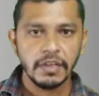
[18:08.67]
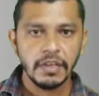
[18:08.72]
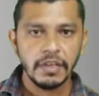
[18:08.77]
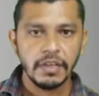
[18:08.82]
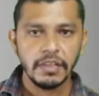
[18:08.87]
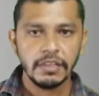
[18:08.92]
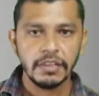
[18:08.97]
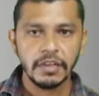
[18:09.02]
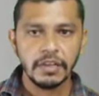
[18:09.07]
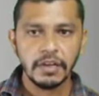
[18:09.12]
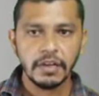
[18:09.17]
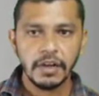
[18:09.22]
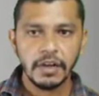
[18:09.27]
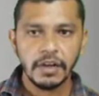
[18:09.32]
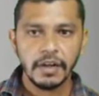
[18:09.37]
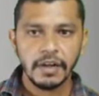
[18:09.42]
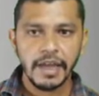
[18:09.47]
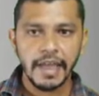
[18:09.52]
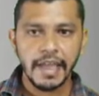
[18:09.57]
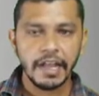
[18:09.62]
in the
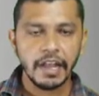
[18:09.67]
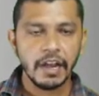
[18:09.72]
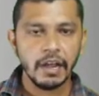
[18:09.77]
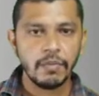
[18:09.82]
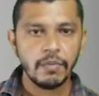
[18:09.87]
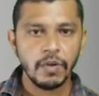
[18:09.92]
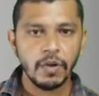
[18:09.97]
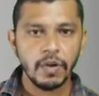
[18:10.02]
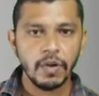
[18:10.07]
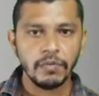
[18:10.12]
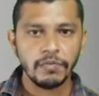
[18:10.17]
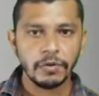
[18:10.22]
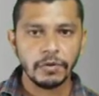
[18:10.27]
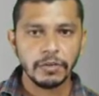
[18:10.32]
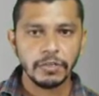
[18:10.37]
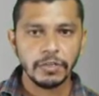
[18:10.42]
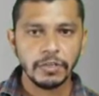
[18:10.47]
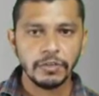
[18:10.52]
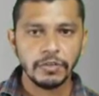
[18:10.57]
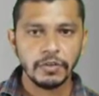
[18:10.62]
diagram of
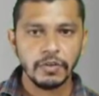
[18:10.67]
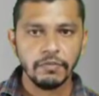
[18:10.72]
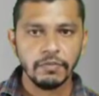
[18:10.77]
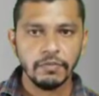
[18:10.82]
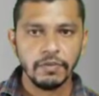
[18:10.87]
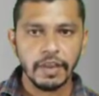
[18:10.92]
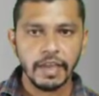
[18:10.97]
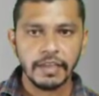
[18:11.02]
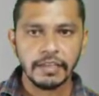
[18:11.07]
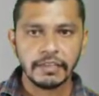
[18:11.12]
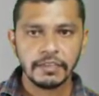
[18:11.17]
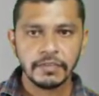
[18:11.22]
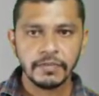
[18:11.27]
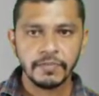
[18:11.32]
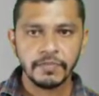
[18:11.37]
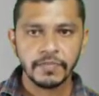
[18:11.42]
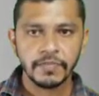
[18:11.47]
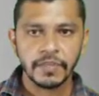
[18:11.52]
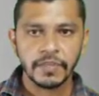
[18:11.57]
projection of lines.